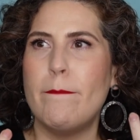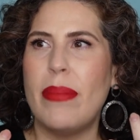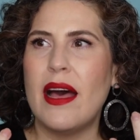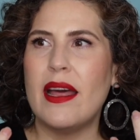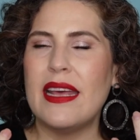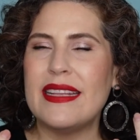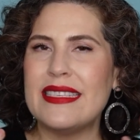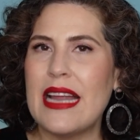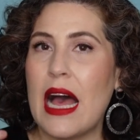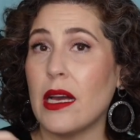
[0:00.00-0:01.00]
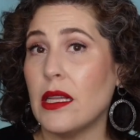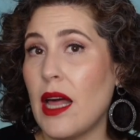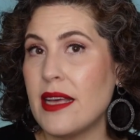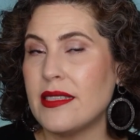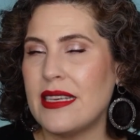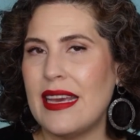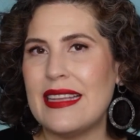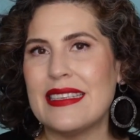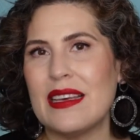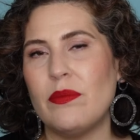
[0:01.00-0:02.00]
but it's not glossy.
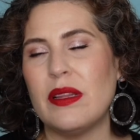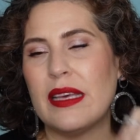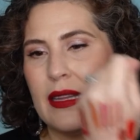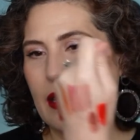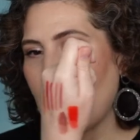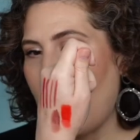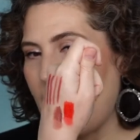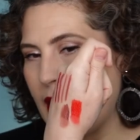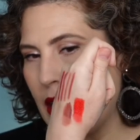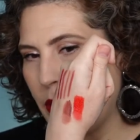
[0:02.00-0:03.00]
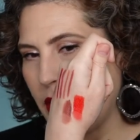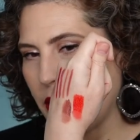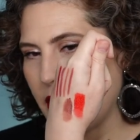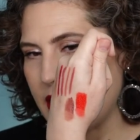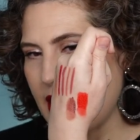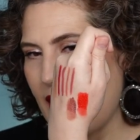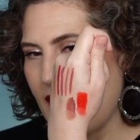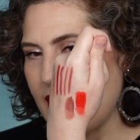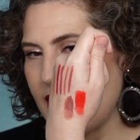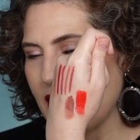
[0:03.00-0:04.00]
It's completely matte in appearance.
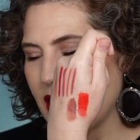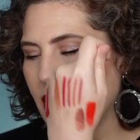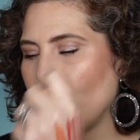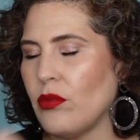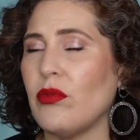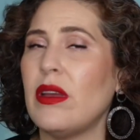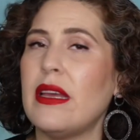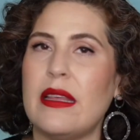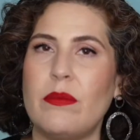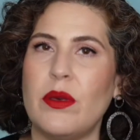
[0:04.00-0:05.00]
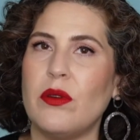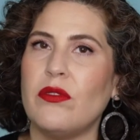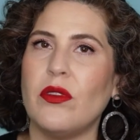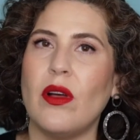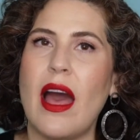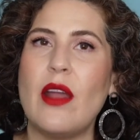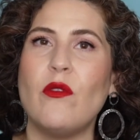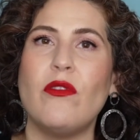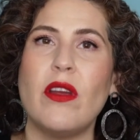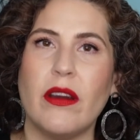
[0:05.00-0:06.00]
I think they're really beautiful
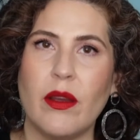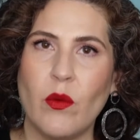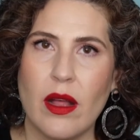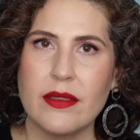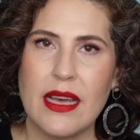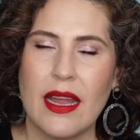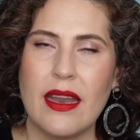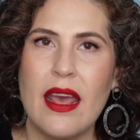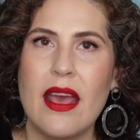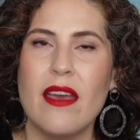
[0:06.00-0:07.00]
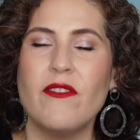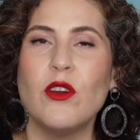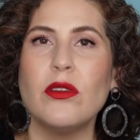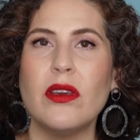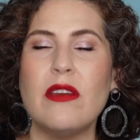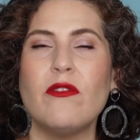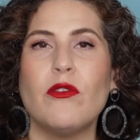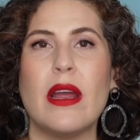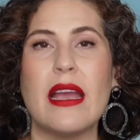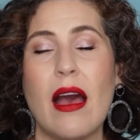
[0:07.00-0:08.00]
and very well done. If you're looking
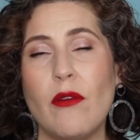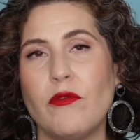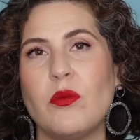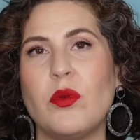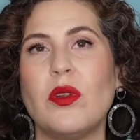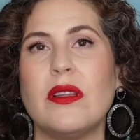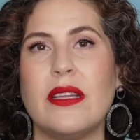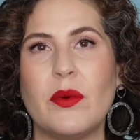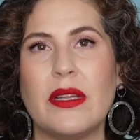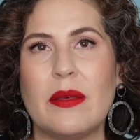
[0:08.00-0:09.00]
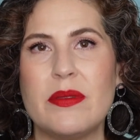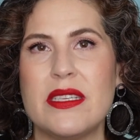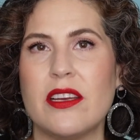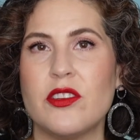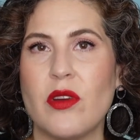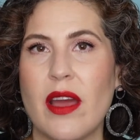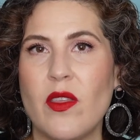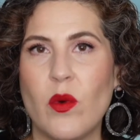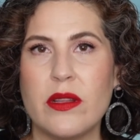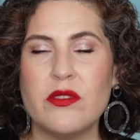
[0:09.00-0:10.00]
for a comfortable liquid lipstick, try
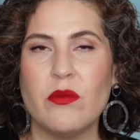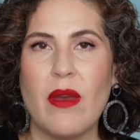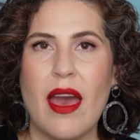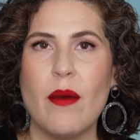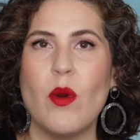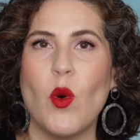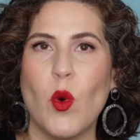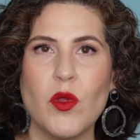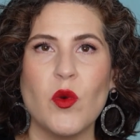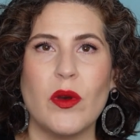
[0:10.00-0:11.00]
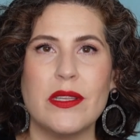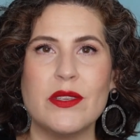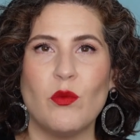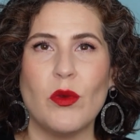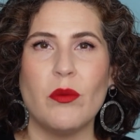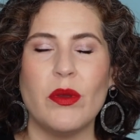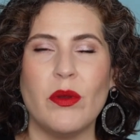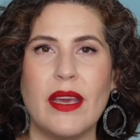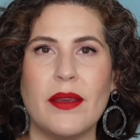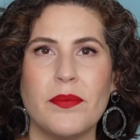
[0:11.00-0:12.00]
the ones from EM or the ones from Rare
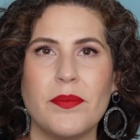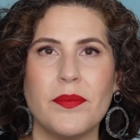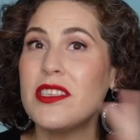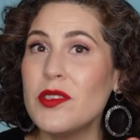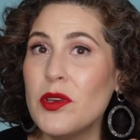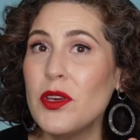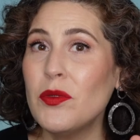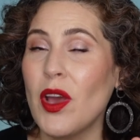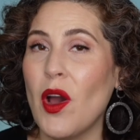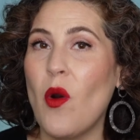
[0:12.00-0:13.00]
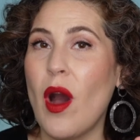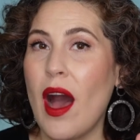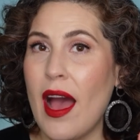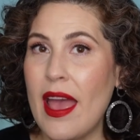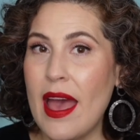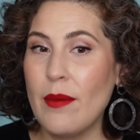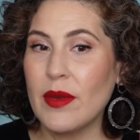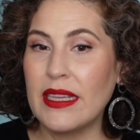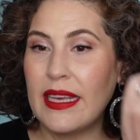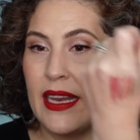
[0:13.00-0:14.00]
Beauty. Just so you know, I
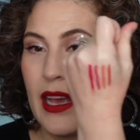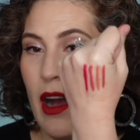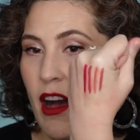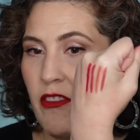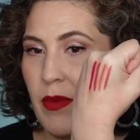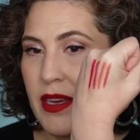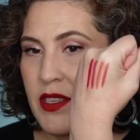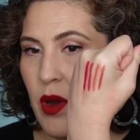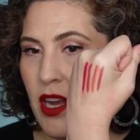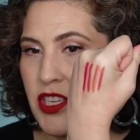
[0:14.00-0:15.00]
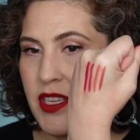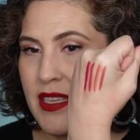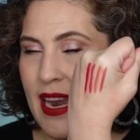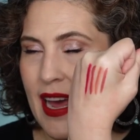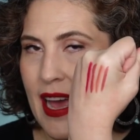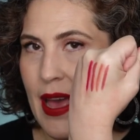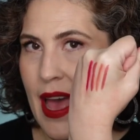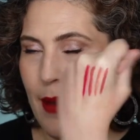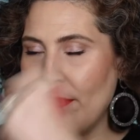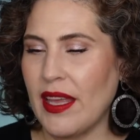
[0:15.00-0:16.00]
am cleaning off my swatches and I
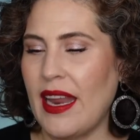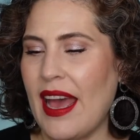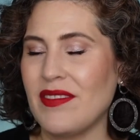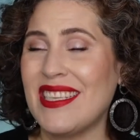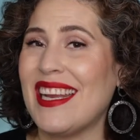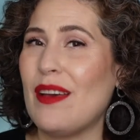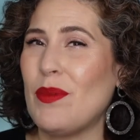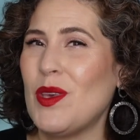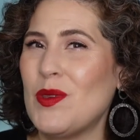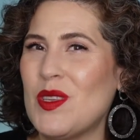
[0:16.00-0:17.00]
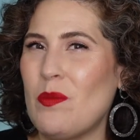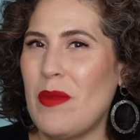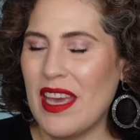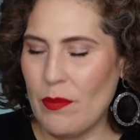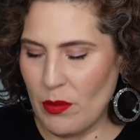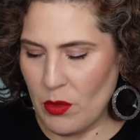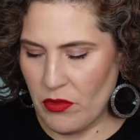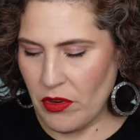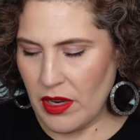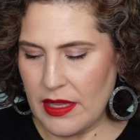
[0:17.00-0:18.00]
am gonna have to get up and use some makeup
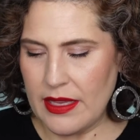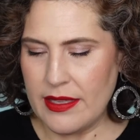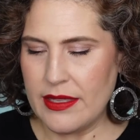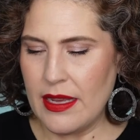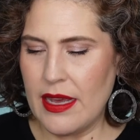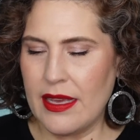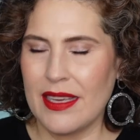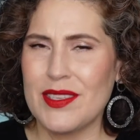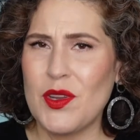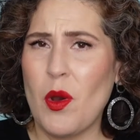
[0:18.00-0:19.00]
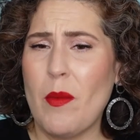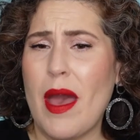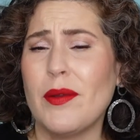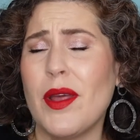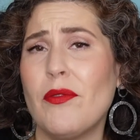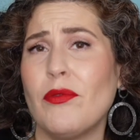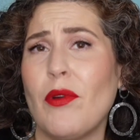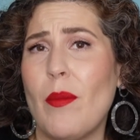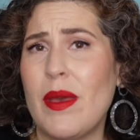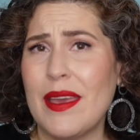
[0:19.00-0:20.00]
remover these because no amount of
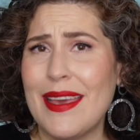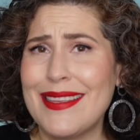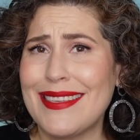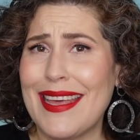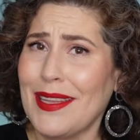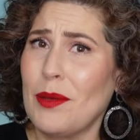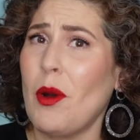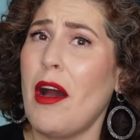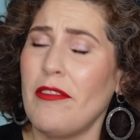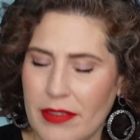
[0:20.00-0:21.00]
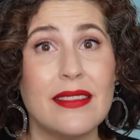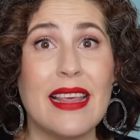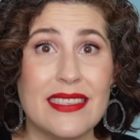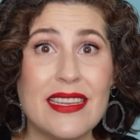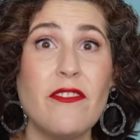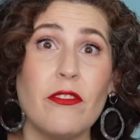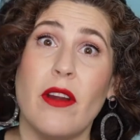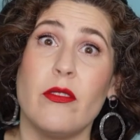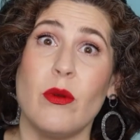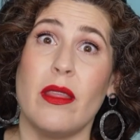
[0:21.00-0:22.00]
rubbing is getting them off. They stay
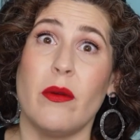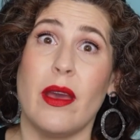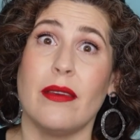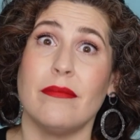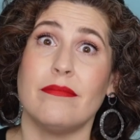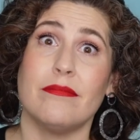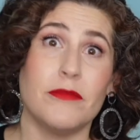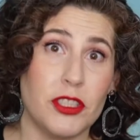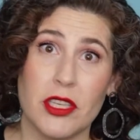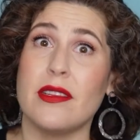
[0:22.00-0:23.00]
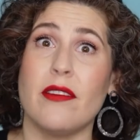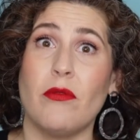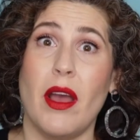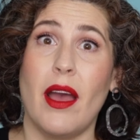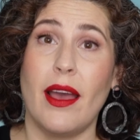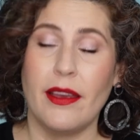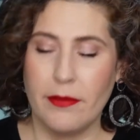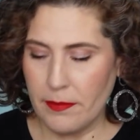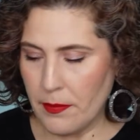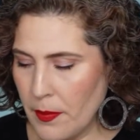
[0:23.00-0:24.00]
forever, by the way, just FYI.
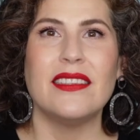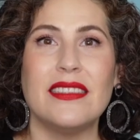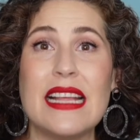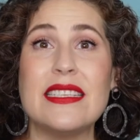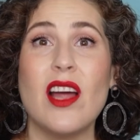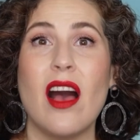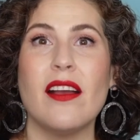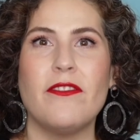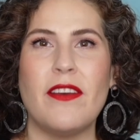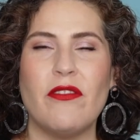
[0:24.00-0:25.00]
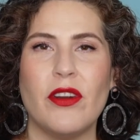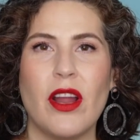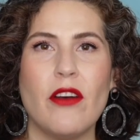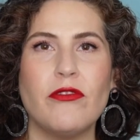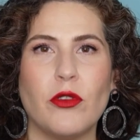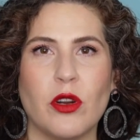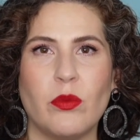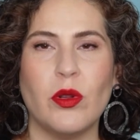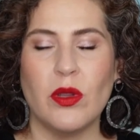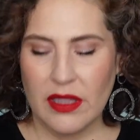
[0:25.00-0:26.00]
Let's talk favorite
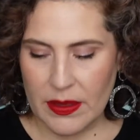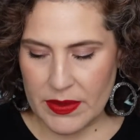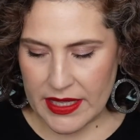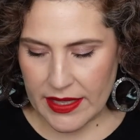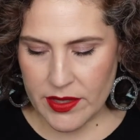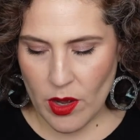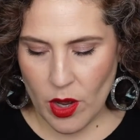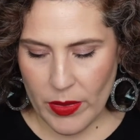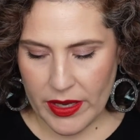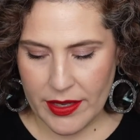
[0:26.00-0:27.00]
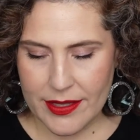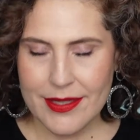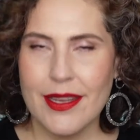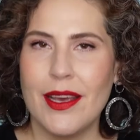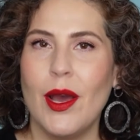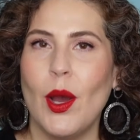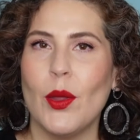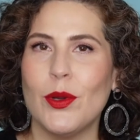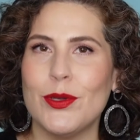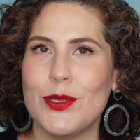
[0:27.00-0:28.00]
affordable lipsticks. Oh my goodness,
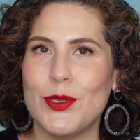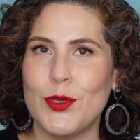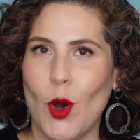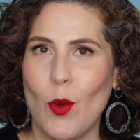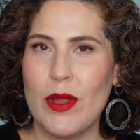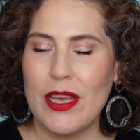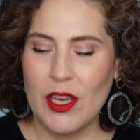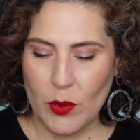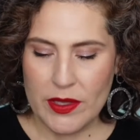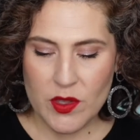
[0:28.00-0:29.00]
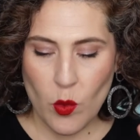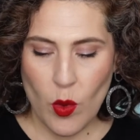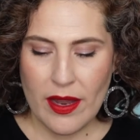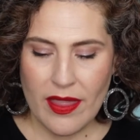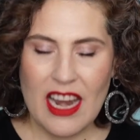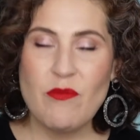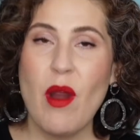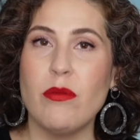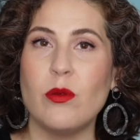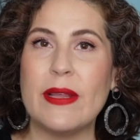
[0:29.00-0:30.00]
there's so many good ones. The one that I
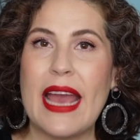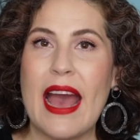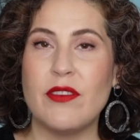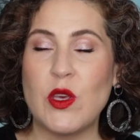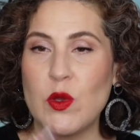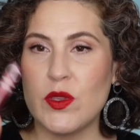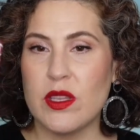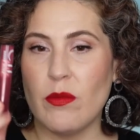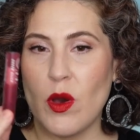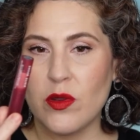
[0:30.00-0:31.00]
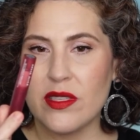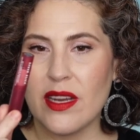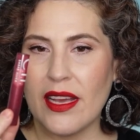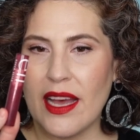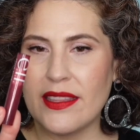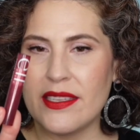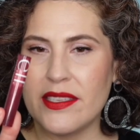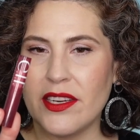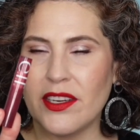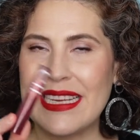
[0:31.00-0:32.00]
probably have used the most that I got
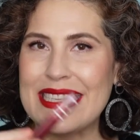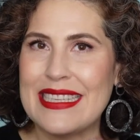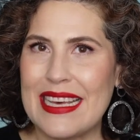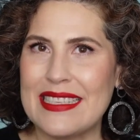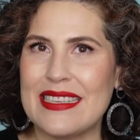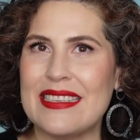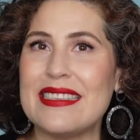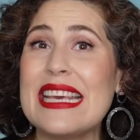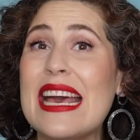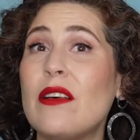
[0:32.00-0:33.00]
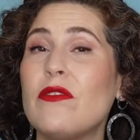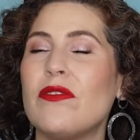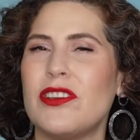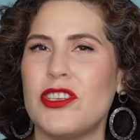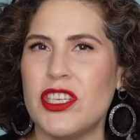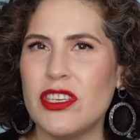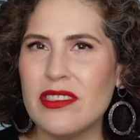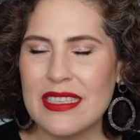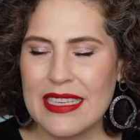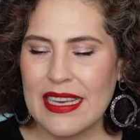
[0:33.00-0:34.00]
this year is this. This is the e.l.f. Sheer
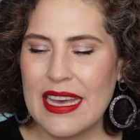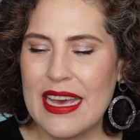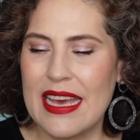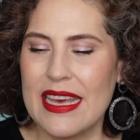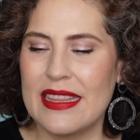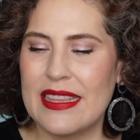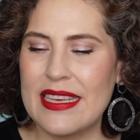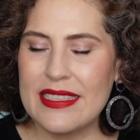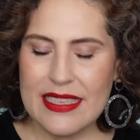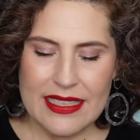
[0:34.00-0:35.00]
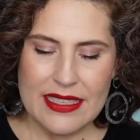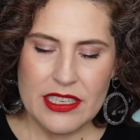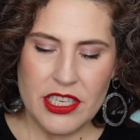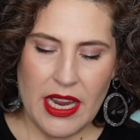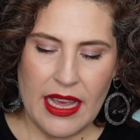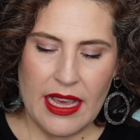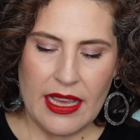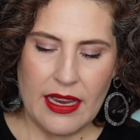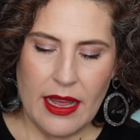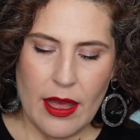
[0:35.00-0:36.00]
Slick. This is the
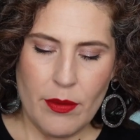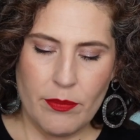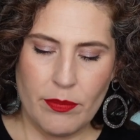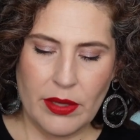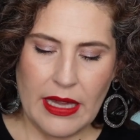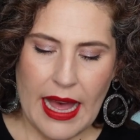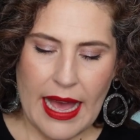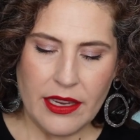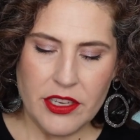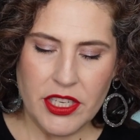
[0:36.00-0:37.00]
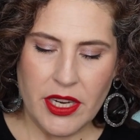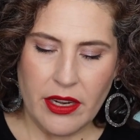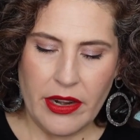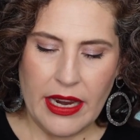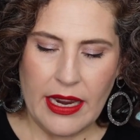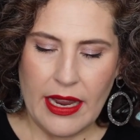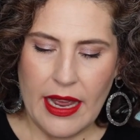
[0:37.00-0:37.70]
shade Black Cherry,